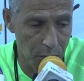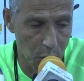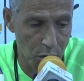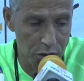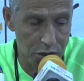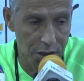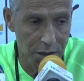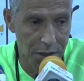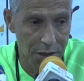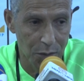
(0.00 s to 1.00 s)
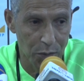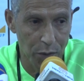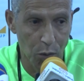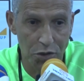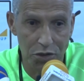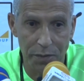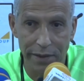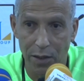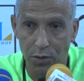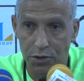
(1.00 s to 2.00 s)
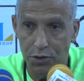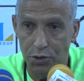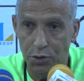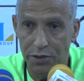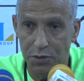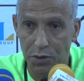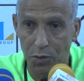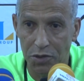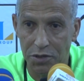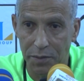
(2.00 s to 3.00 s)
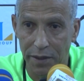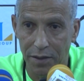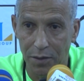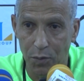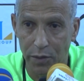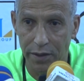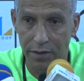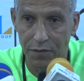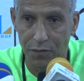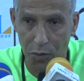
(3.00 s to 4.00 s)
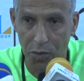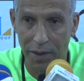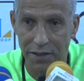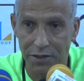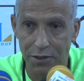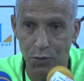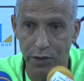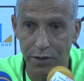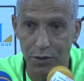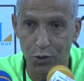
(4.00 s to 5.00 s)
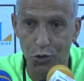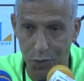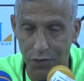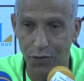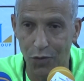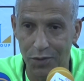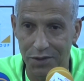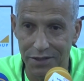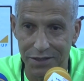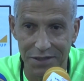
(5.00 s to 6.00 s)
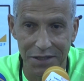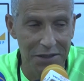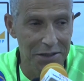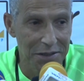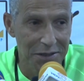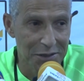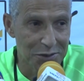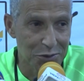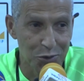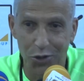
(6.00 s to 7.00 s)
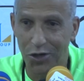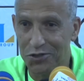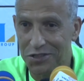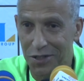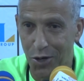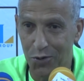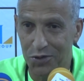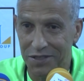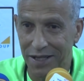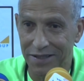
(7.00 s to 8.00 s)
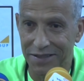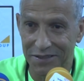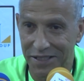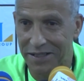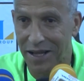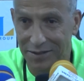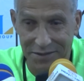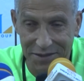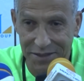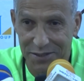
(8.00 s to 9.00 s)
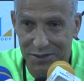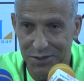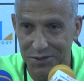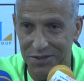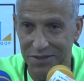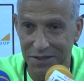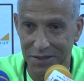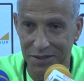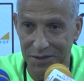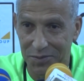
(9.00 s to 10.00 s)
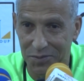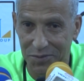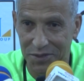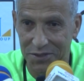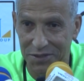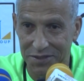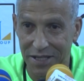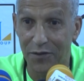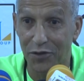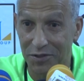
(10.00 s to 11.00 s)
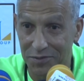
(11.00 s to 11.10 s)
what we want to be able to do is we want to be able to win football matches with good performances, score lots of goals and concede none. This is heaven.